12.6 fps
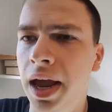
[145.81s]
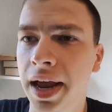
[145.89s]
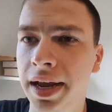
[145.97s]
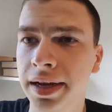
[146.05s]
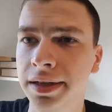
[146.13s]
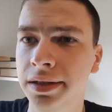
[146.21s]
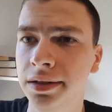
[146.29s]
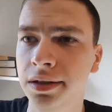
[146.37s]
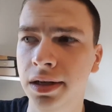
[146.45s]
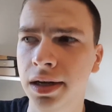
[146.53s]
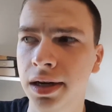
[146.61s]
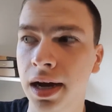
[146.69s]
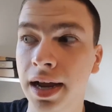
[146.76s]
and
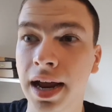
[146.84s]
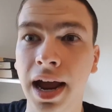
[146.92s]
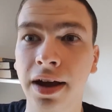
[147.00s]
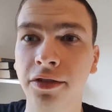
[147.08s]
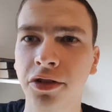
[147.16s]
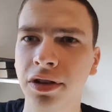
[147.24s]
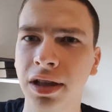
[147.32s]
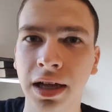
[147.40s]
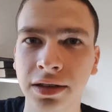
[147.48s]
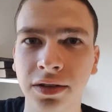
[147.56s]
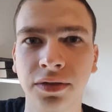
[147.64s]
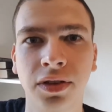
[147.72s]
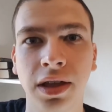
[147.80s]
uh, I have
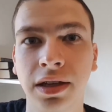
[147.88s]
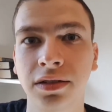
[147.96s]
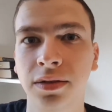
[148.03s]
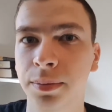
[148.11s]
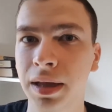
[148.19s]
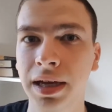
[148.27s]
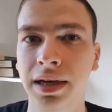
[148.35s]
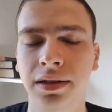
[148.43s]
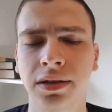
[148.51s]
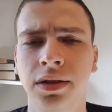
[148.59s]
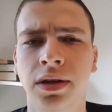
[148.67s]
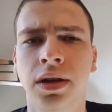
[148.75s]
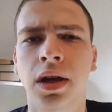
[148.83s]
lots of things planned.